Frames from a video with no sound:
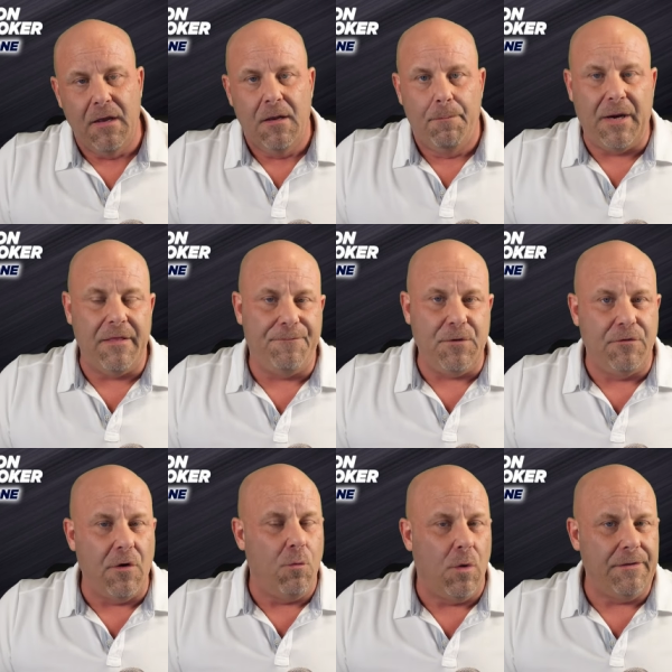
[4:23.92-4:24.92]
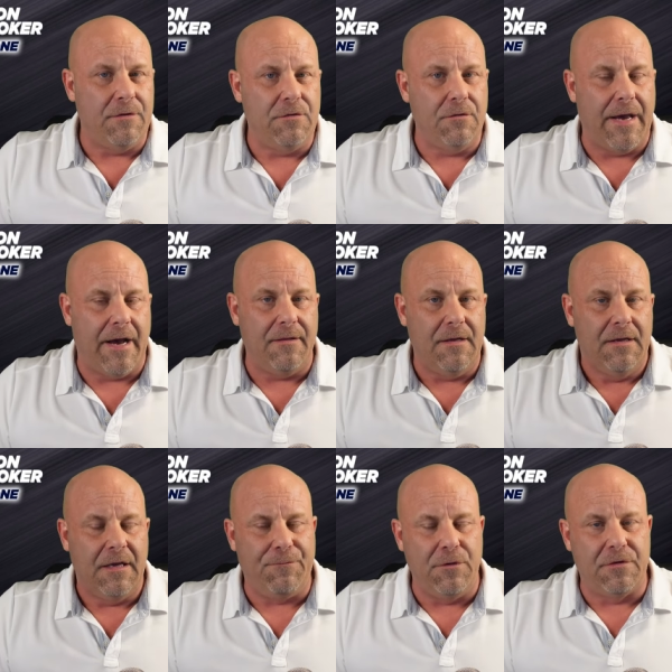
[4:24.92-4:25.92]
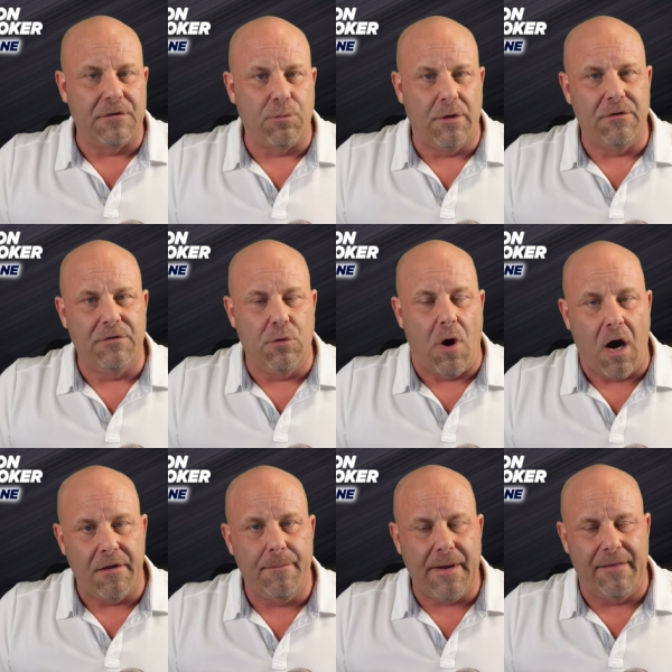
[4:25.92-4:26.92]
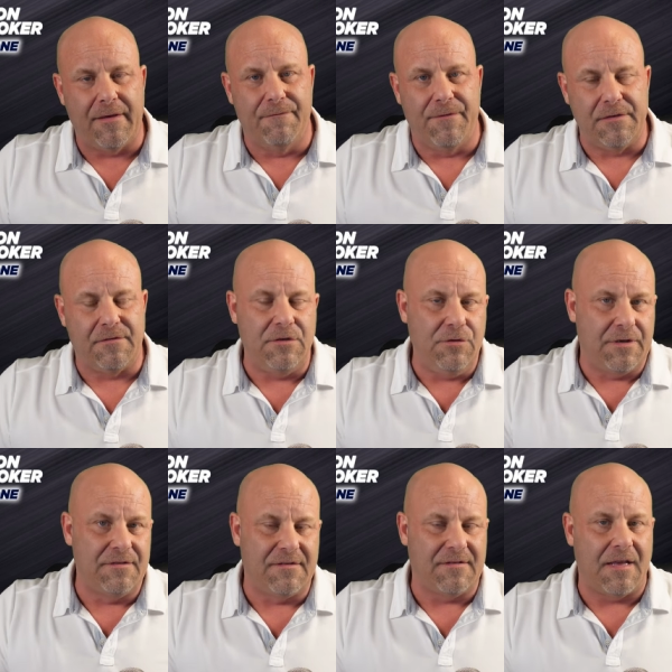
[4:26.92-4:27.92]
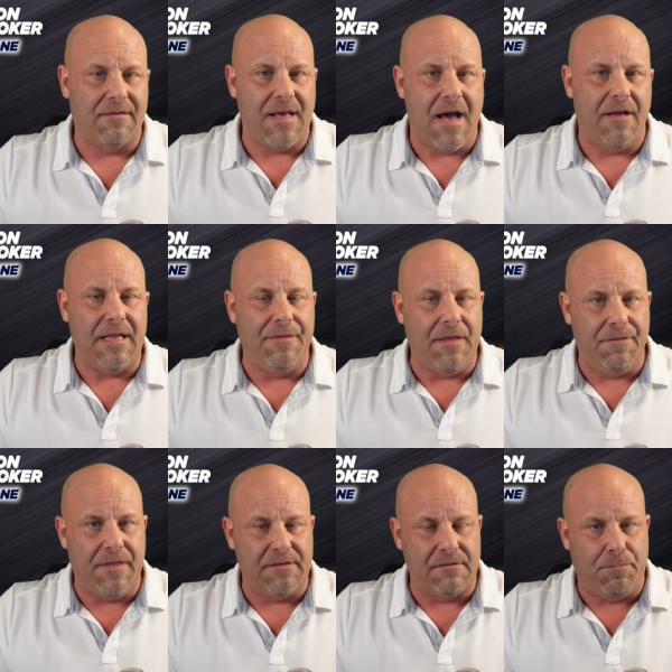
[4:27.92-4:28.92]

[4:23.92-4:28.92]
But if you don't want to do that, if you just want to do automatic investing, you can set that, and then the,